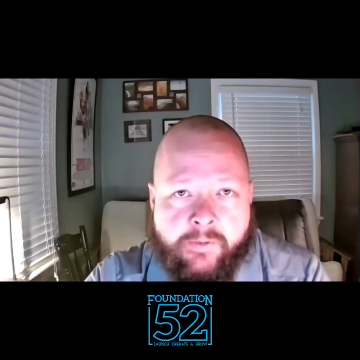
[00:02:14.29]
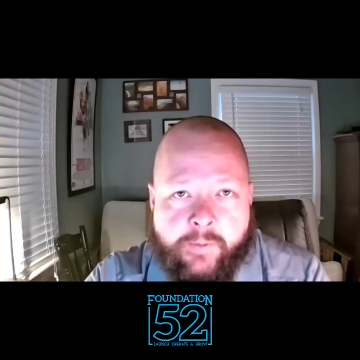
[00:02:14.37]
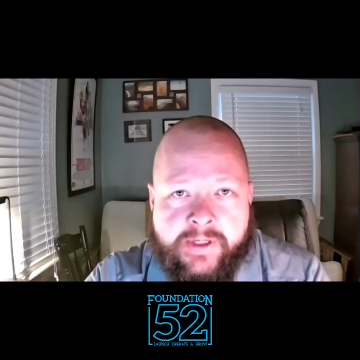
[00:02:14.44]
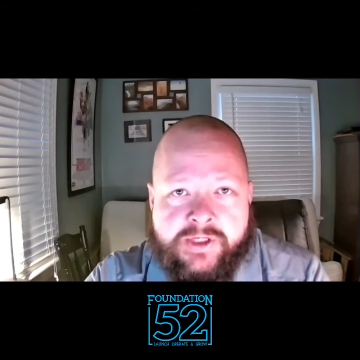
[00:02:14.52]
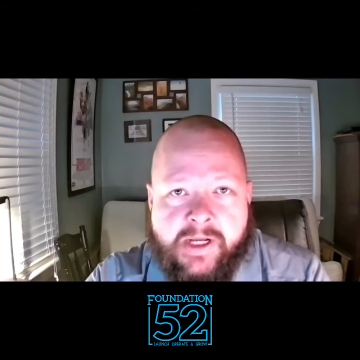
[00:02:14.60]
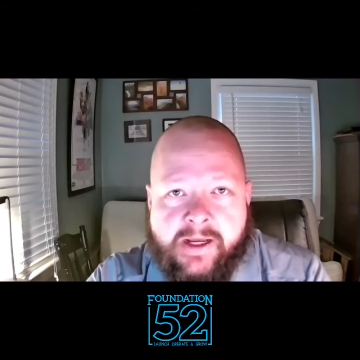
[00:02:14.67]

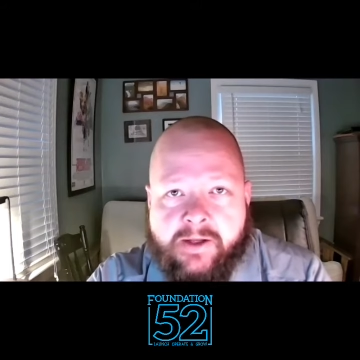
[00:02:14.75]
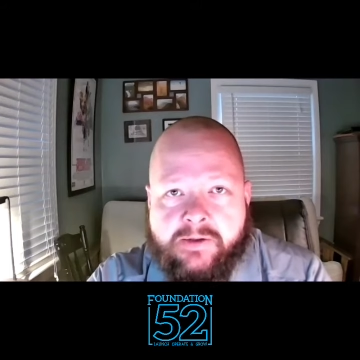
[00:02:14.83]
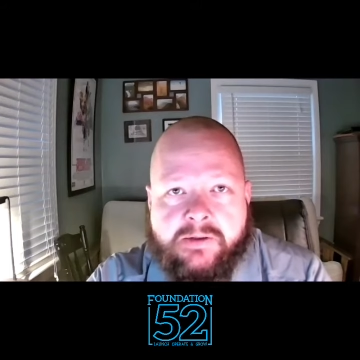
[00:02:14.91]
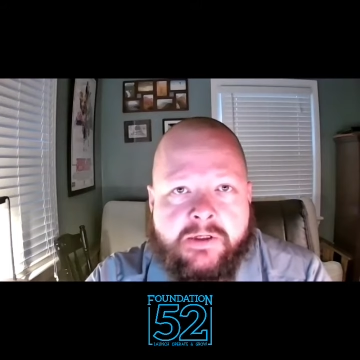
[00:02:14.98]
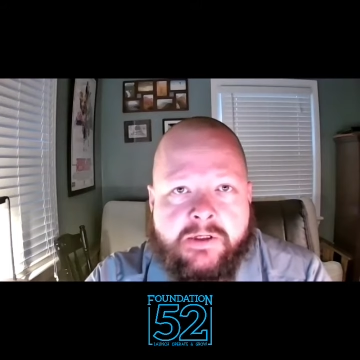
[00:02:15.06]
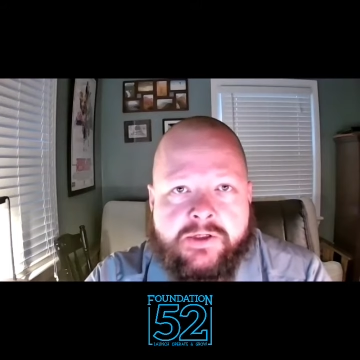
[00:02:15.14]
Reach
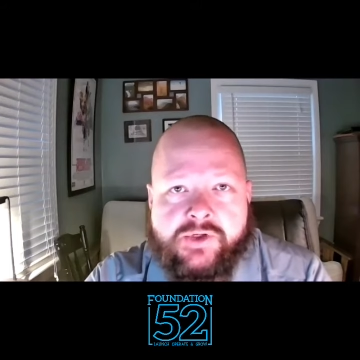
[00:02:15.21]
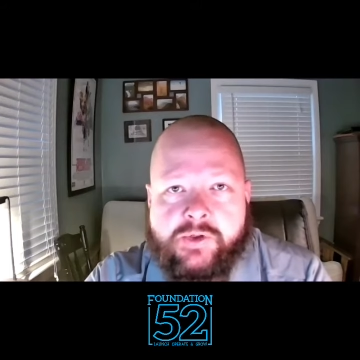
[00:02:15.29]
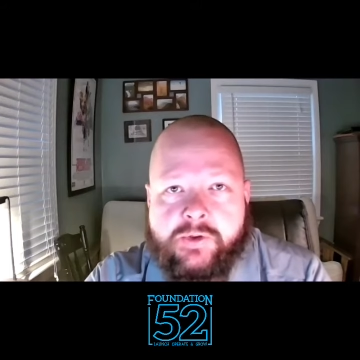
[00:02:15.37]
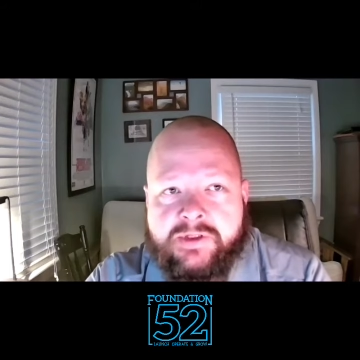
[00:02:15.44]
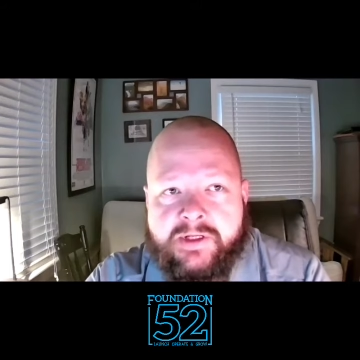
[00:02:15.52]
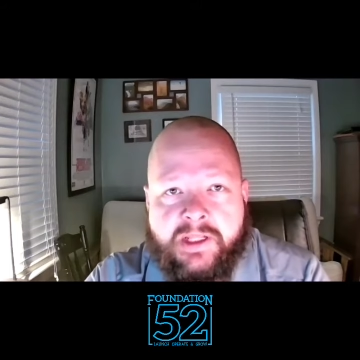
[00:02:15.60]
out,
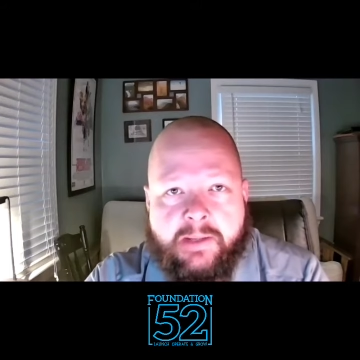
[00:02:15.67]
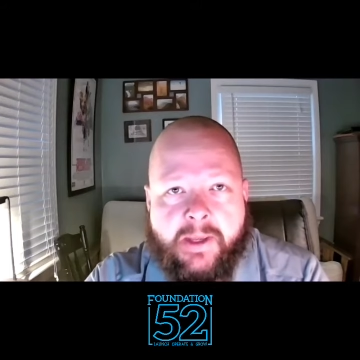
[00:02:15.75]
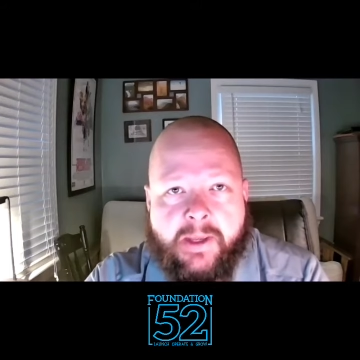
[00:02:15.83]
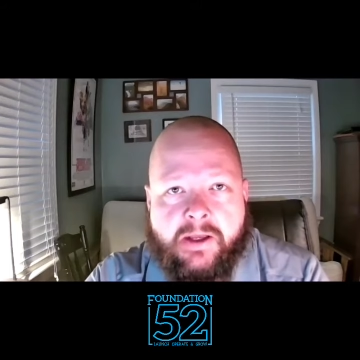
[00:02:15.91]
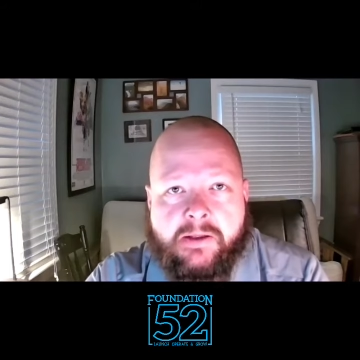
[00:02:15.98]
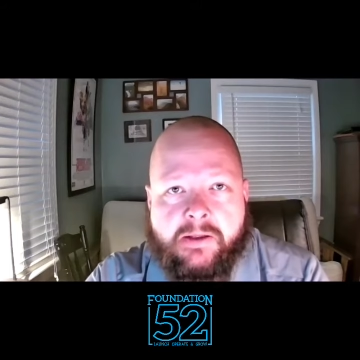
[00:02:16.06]
shoot us an
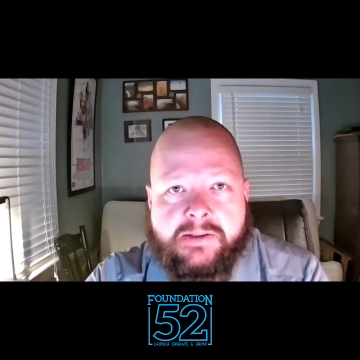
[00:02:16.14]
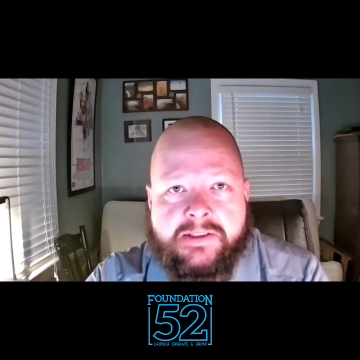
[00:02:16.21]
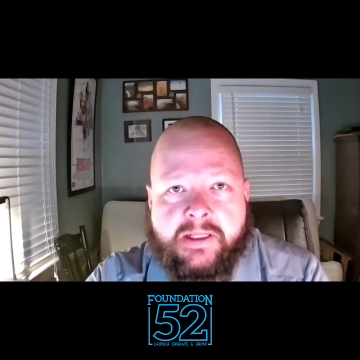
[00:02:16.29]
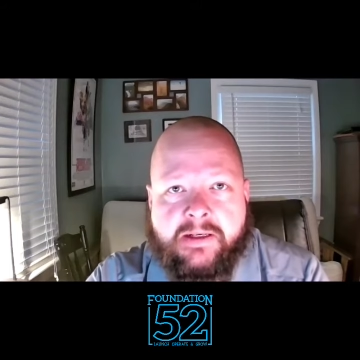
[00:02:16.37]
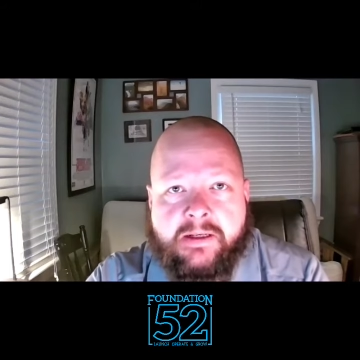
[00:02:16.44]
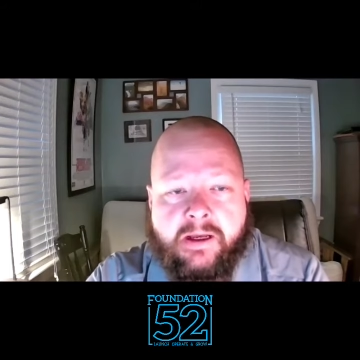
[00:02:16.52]
email,
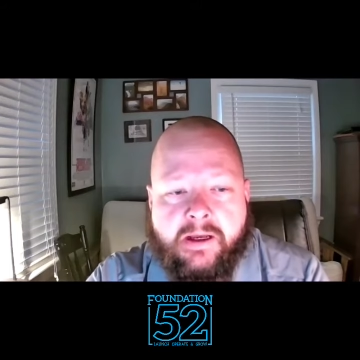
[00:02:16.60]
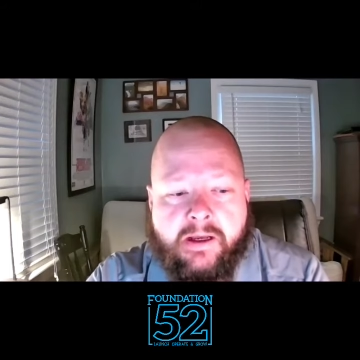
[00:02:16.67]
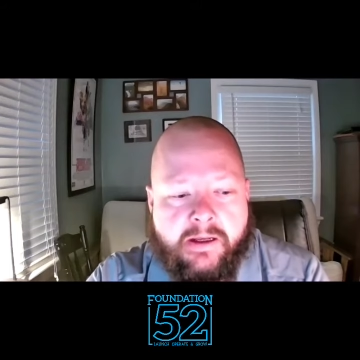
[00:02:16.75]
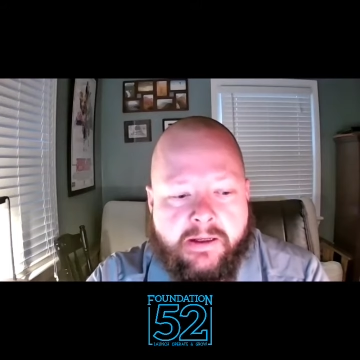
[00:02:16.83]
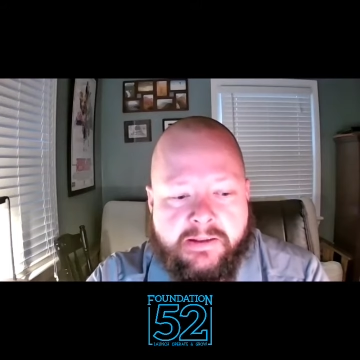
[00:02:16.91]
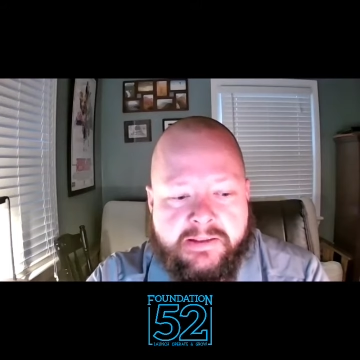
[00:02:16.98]
send,
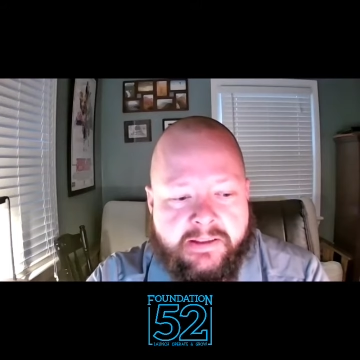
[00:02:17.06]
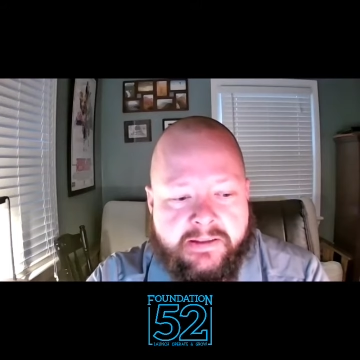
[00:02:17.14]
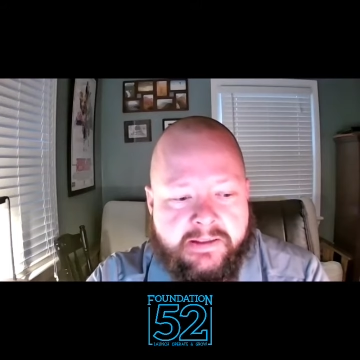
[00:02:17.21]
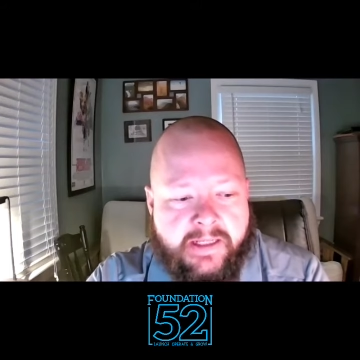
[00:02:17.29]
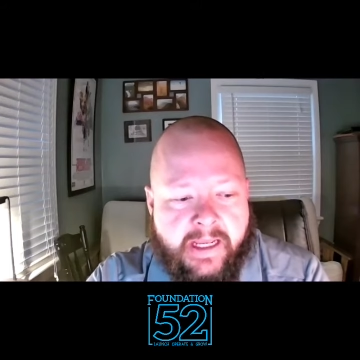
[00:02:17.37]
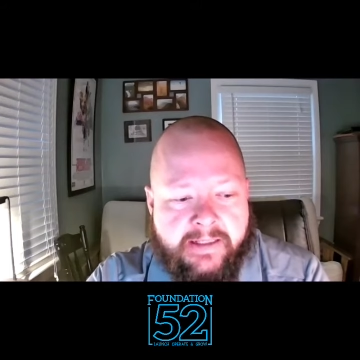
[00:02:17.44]
uh, send
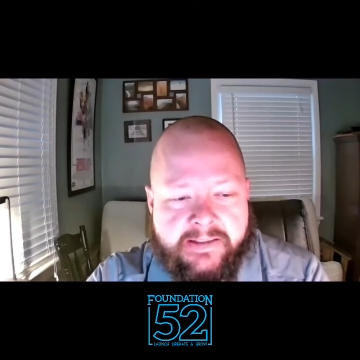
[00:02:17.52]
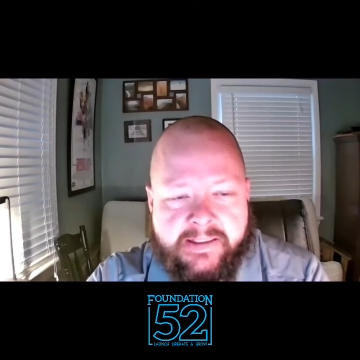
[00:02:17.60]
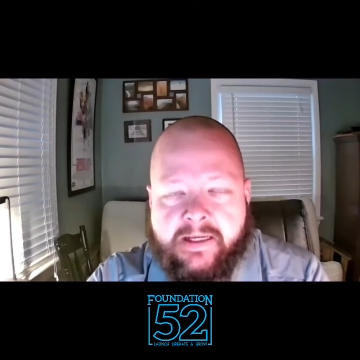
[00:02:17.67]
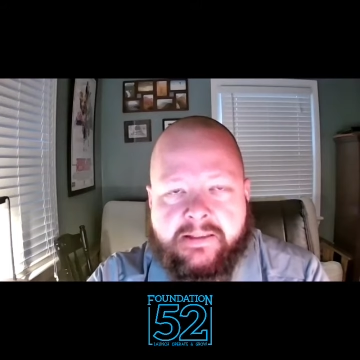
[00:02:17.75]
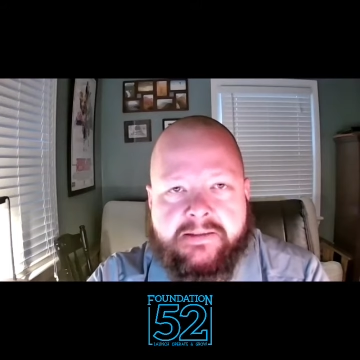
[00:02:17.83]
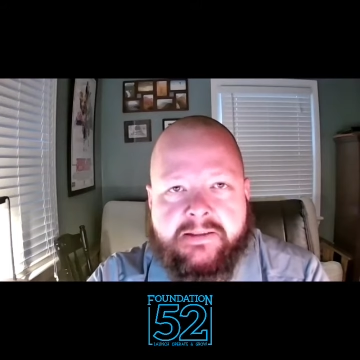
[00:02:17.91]
us a
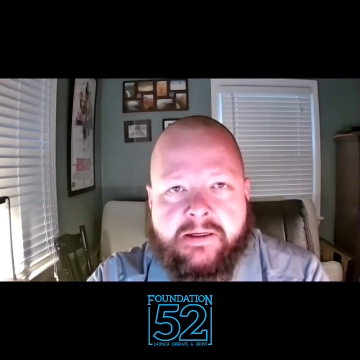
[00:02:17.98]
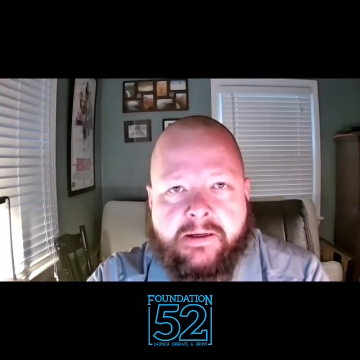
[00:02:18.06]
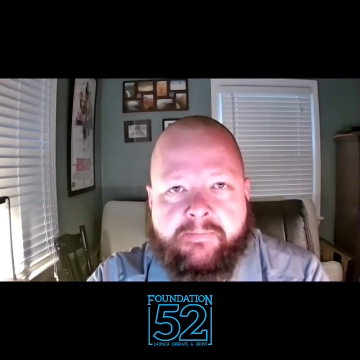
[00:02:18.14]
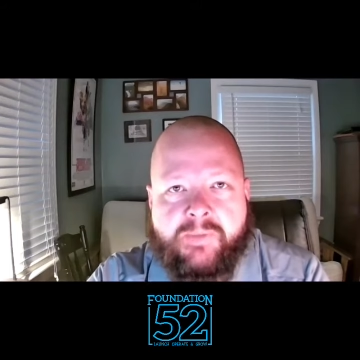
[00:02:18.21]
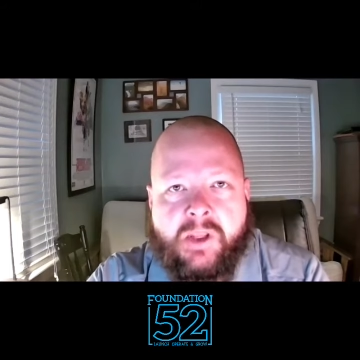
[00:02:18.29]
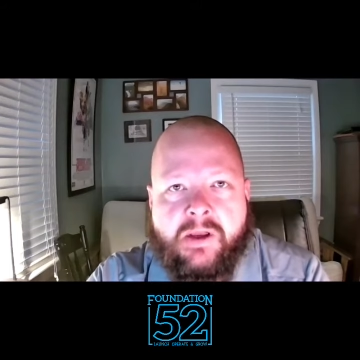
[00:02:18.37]
contact
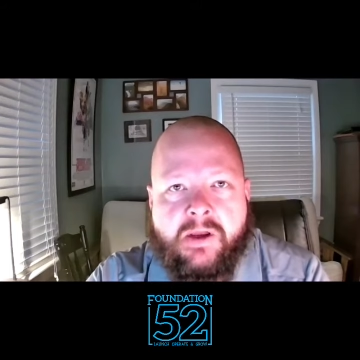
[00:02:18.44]
uh,